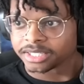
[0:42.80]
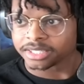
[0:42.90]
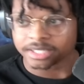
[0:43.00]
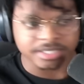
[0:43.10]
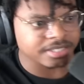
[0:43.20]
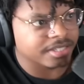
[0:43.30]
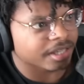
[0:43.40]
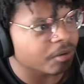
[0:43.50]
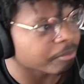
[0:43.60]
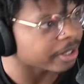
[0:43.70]
This is the
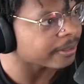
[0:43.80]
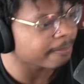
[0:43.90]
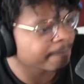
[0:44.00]
goat, man.